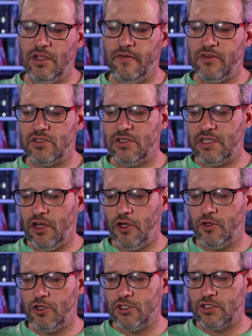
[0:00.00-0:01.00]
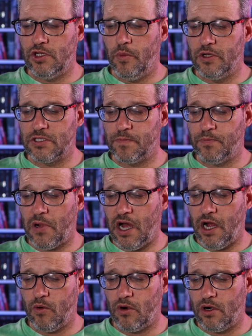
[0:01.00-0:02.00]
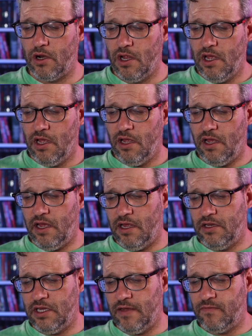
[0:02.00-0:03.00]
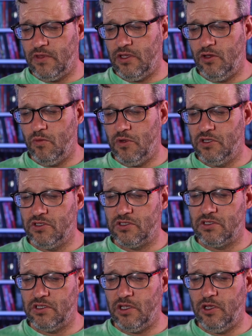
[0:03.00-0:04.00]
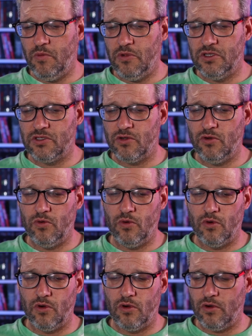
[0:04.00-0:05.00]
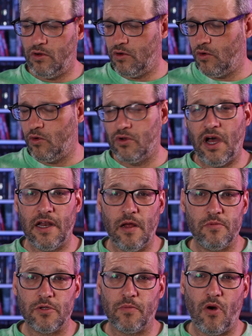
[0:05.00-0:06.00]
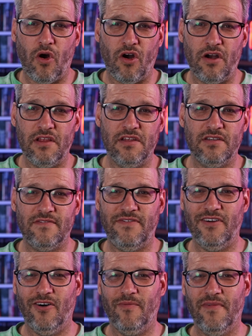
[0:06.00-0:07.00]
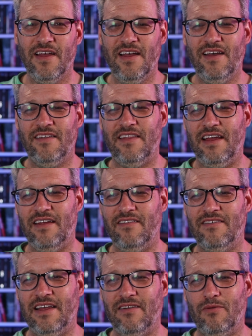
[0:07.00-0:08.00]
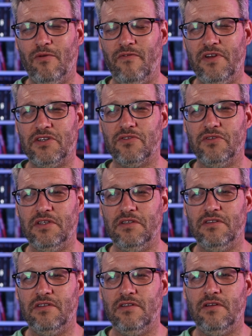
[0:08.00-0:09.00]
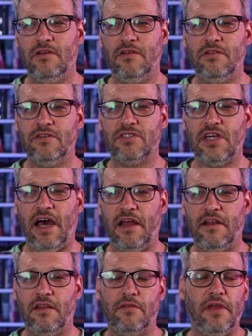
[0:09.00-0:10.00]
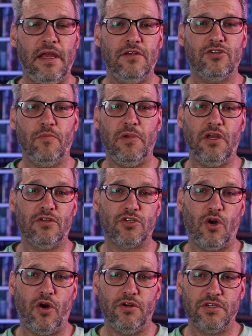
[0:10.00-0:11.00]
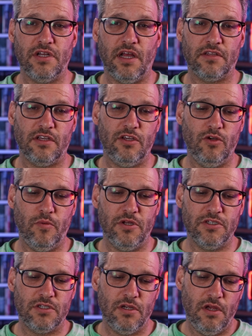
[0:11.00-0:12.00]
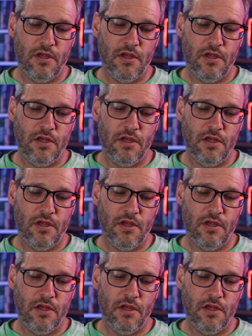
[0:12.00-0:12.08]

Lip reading: give this intelligence too much power, and you give the humans who are not up to par in this film, they will eventually decide that they should be in charge and not the humans.